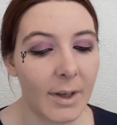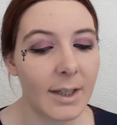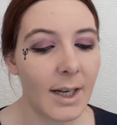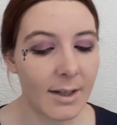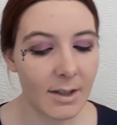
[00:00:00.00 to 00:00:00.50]

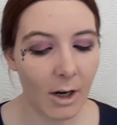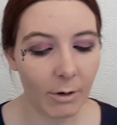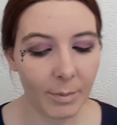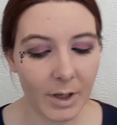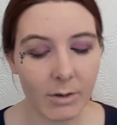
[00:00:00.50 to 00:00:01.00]
Next
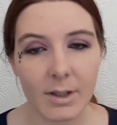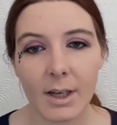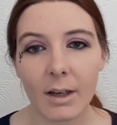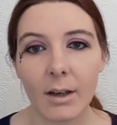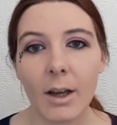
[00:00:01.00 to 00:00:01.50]
I'll be
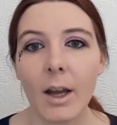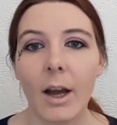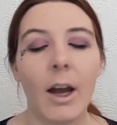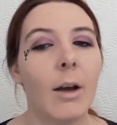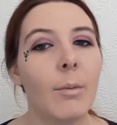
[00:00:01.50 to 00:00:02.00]
using,
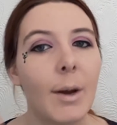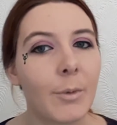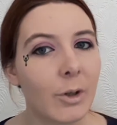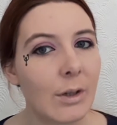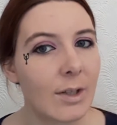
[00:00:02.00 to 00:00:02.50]
I'm
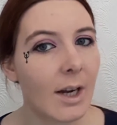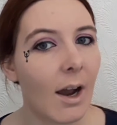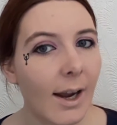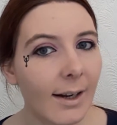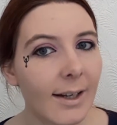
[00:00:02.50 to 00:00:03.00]
not using a
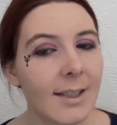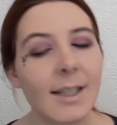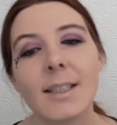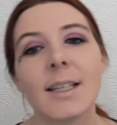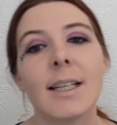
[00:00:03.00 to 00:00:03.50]

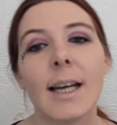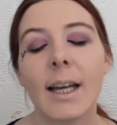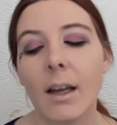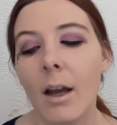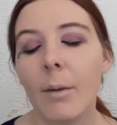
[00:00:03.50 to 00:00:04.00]
highlighter today,